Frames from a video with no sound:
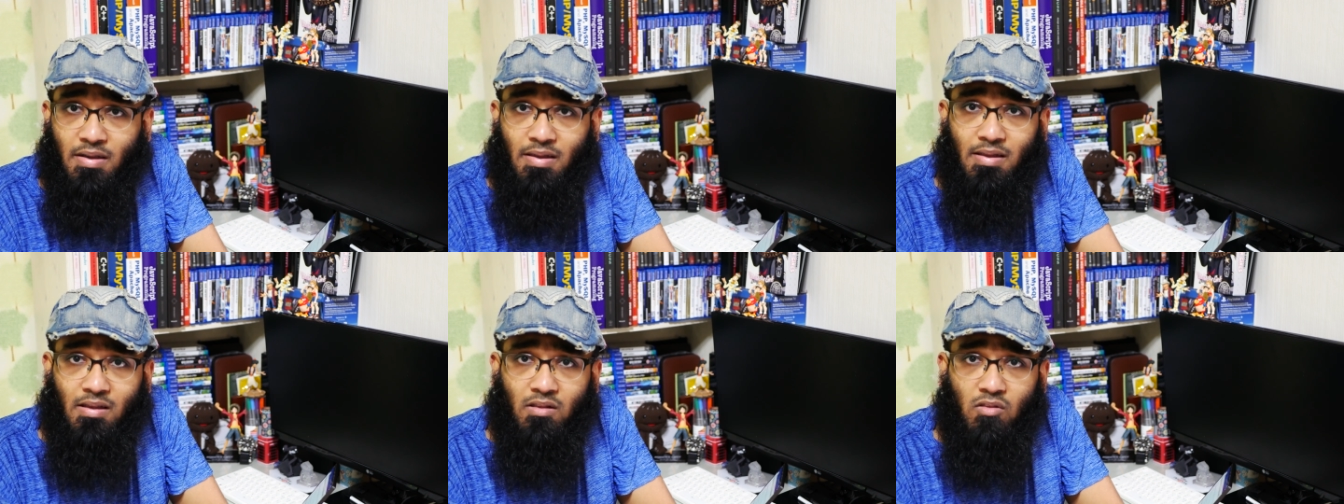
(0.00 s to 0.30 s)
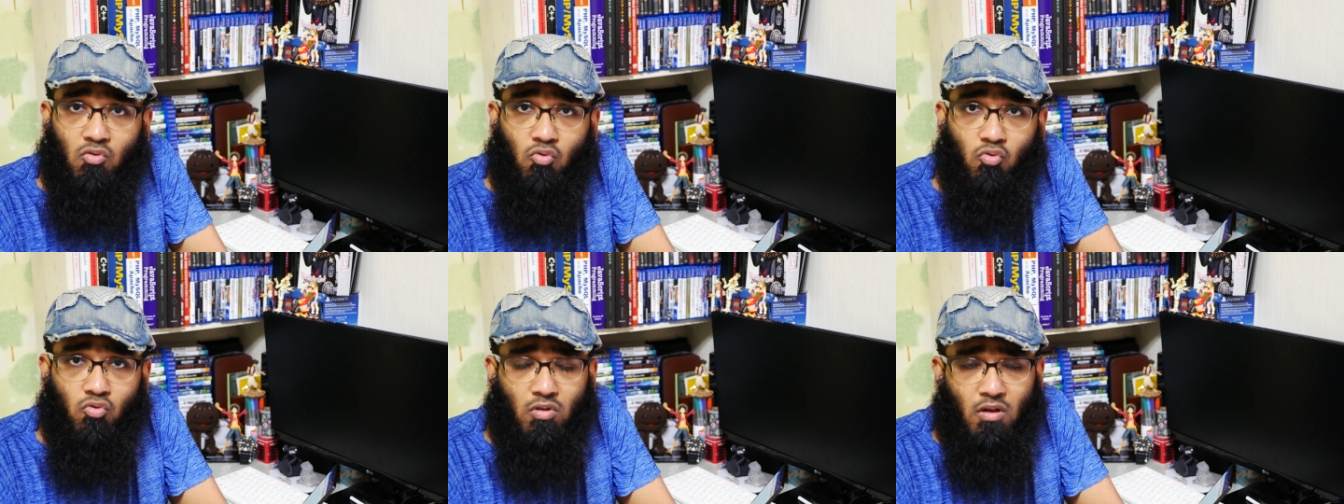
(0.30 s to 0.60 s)
in
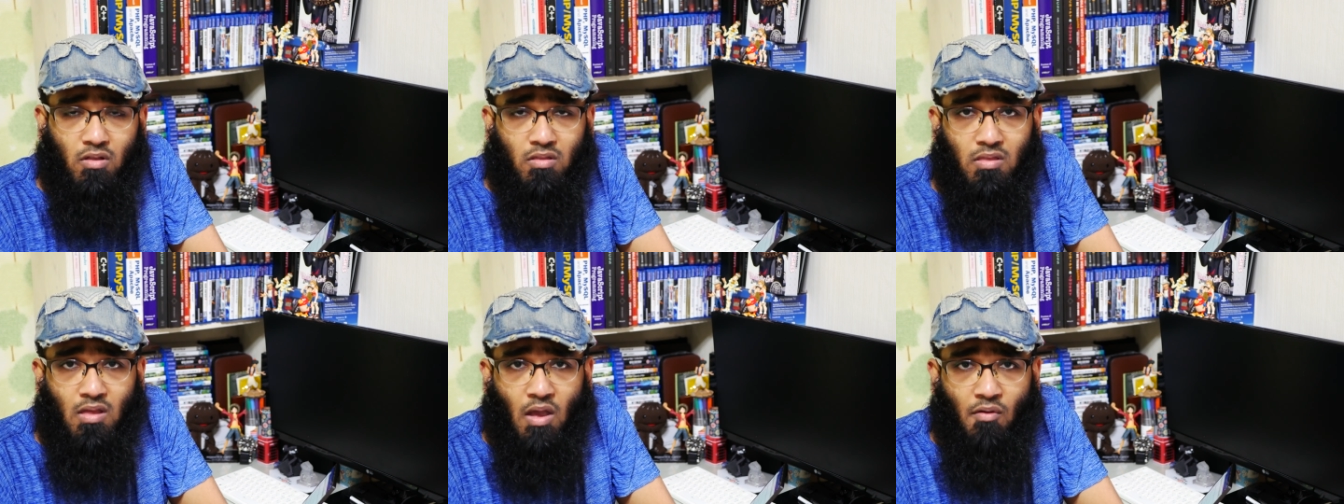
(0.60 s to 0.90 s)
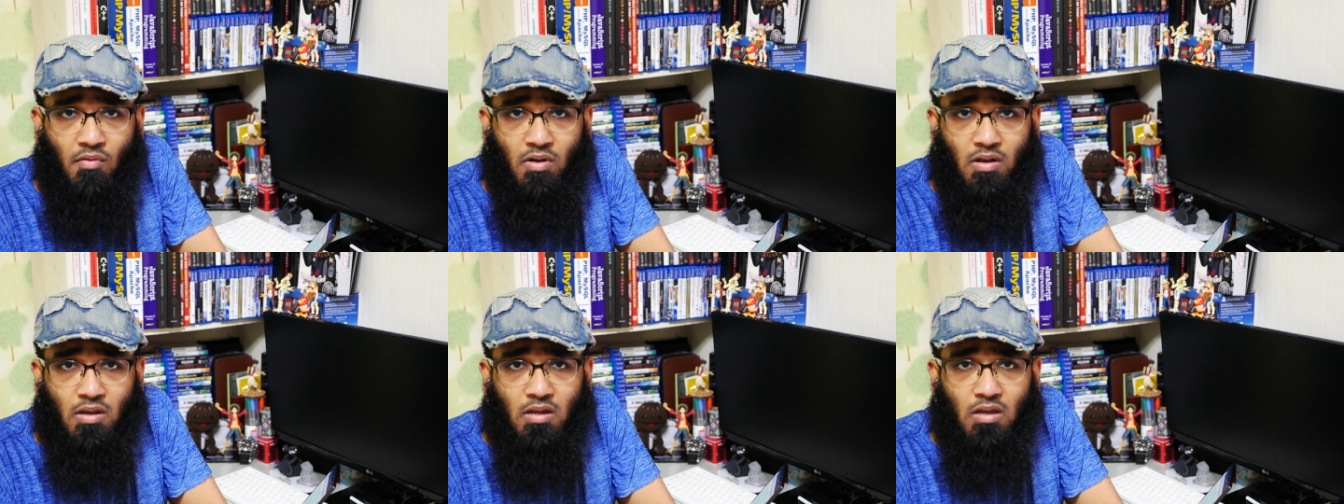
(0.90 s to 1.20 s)

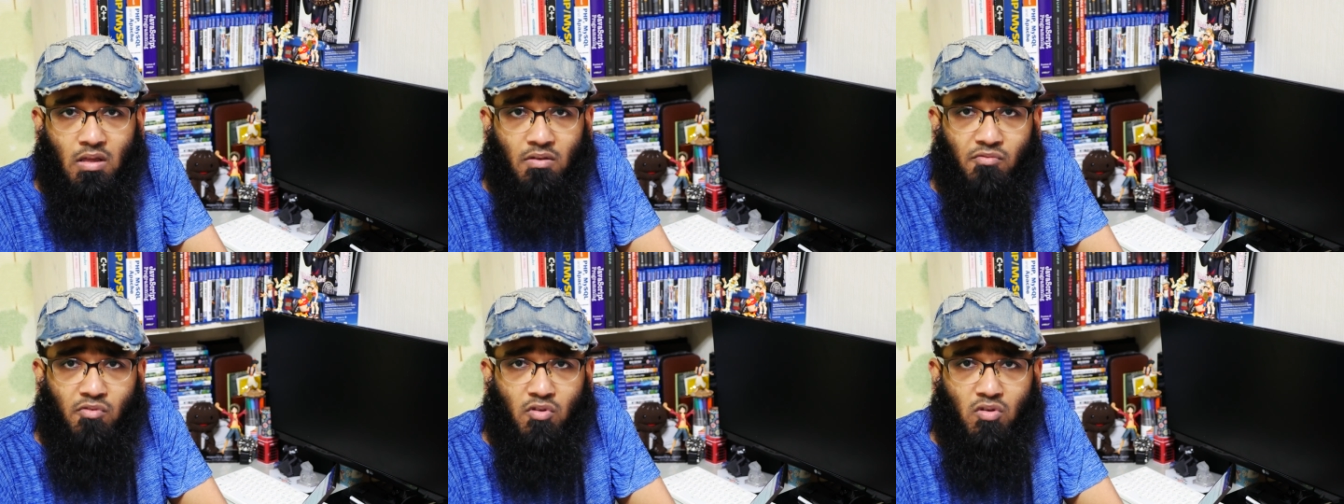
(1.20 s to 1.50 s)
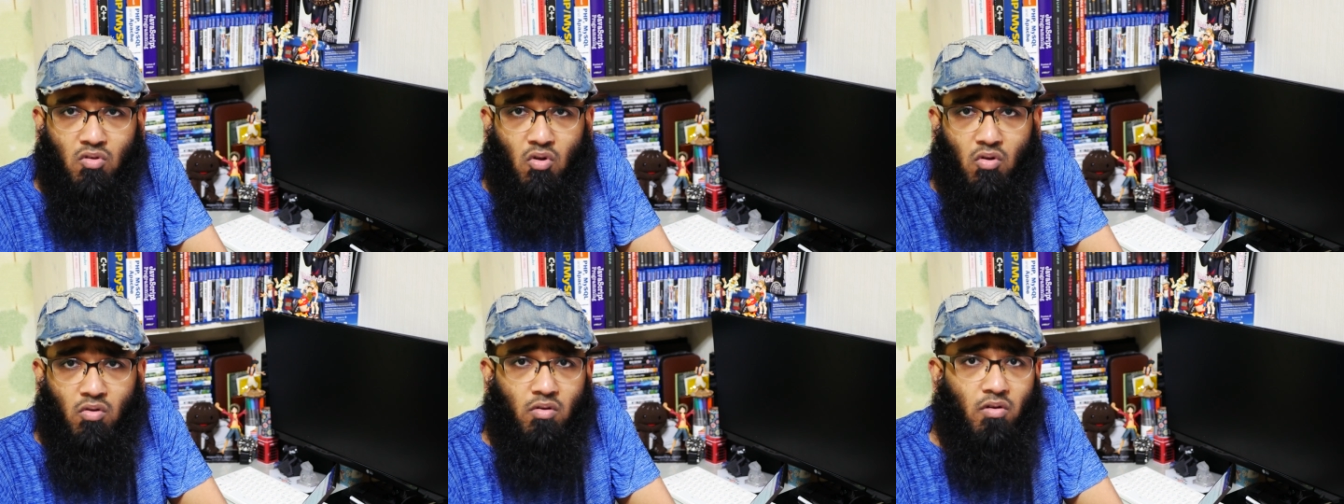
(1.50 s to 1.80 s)
2017 if you
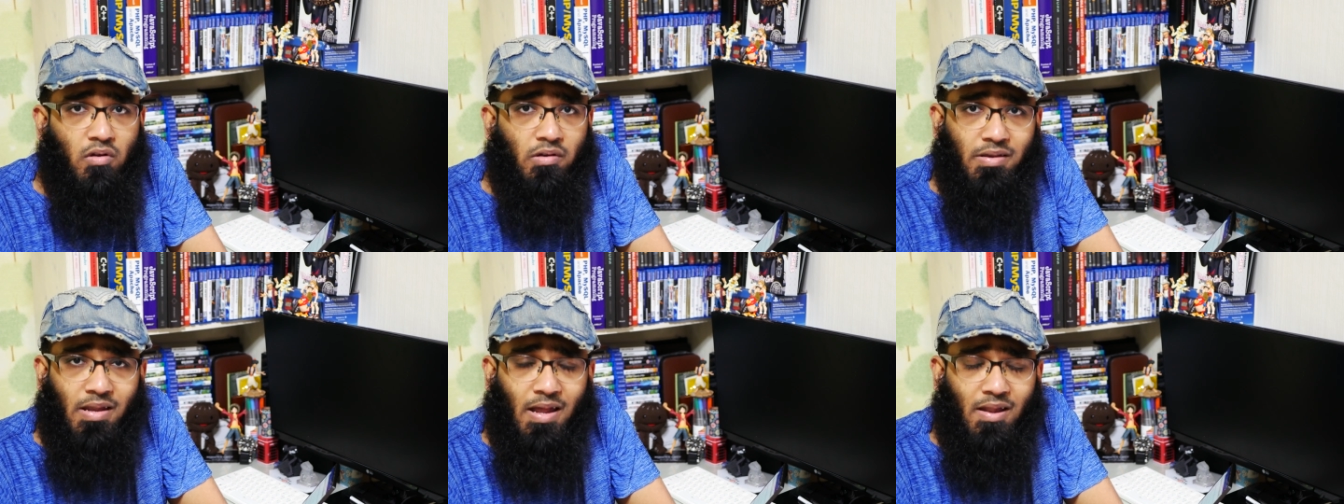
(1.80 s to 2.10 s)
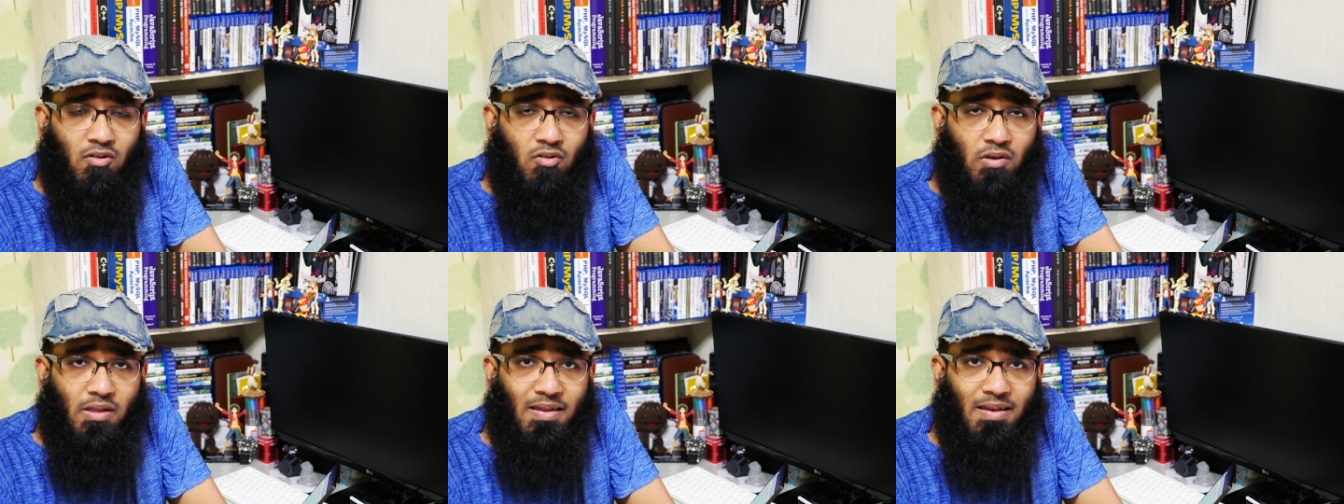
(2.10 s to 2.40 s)
don't know
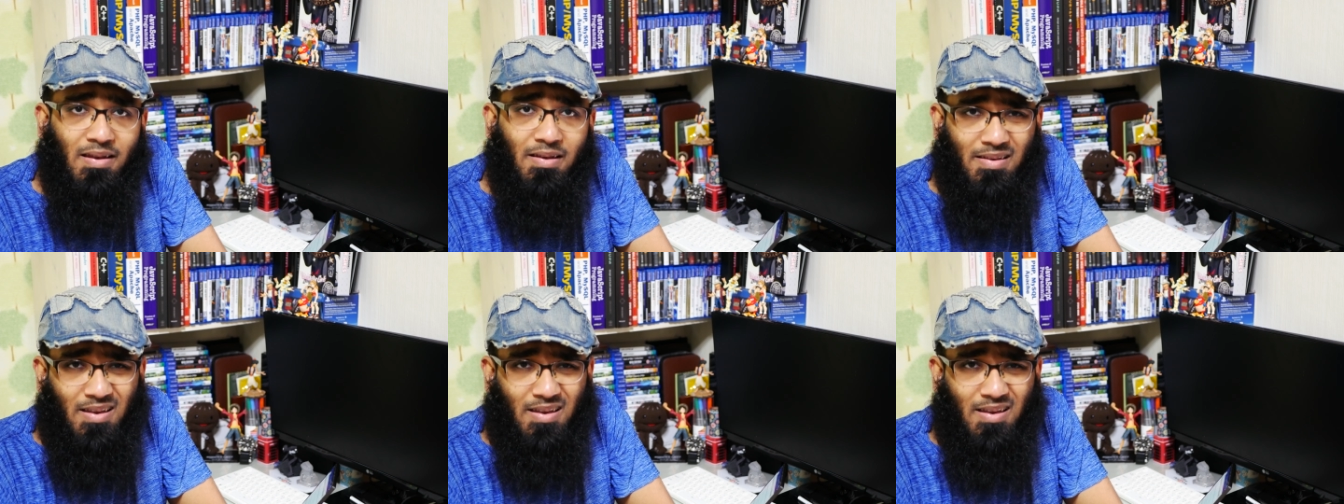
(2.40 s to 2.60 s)
nanodegree